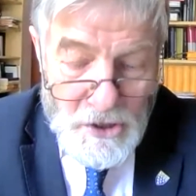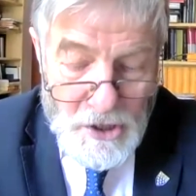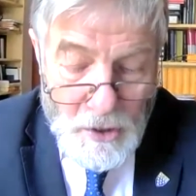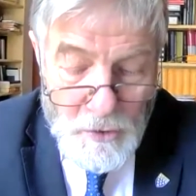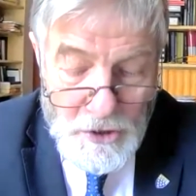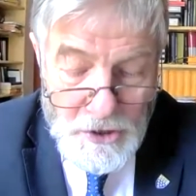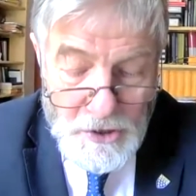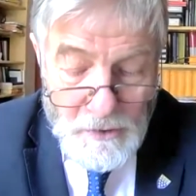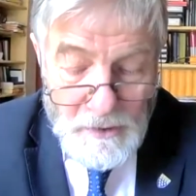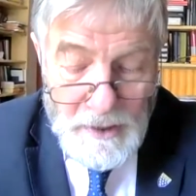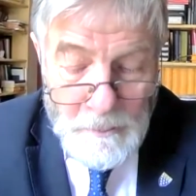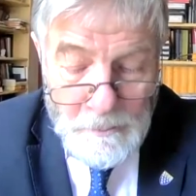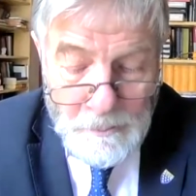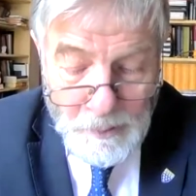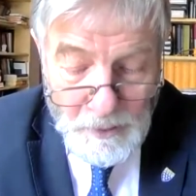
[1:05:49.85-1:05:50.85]
social
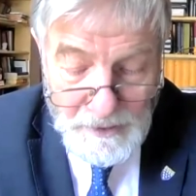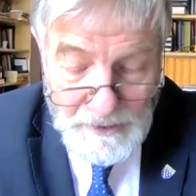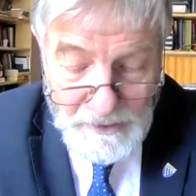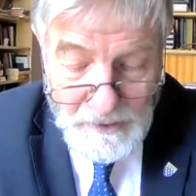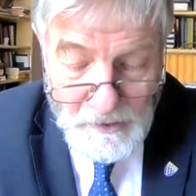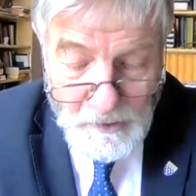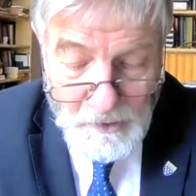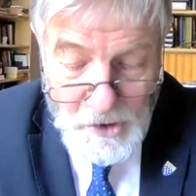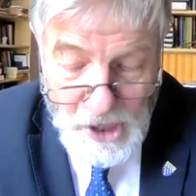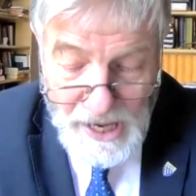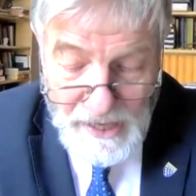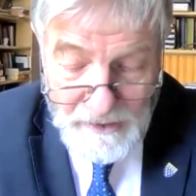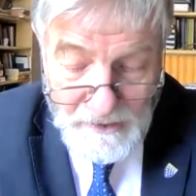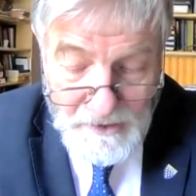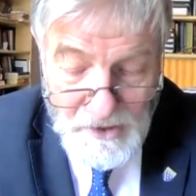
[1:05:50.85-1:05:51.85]
and political
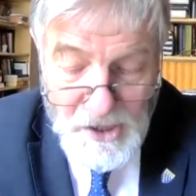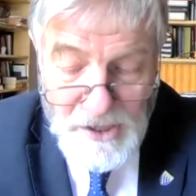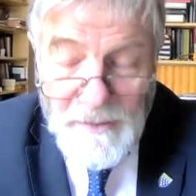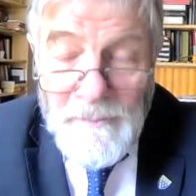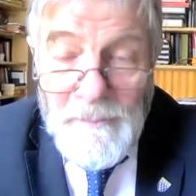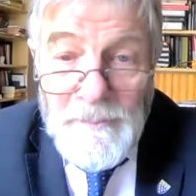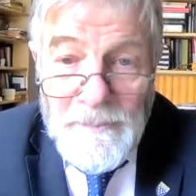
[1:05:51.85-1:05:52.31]
challenge.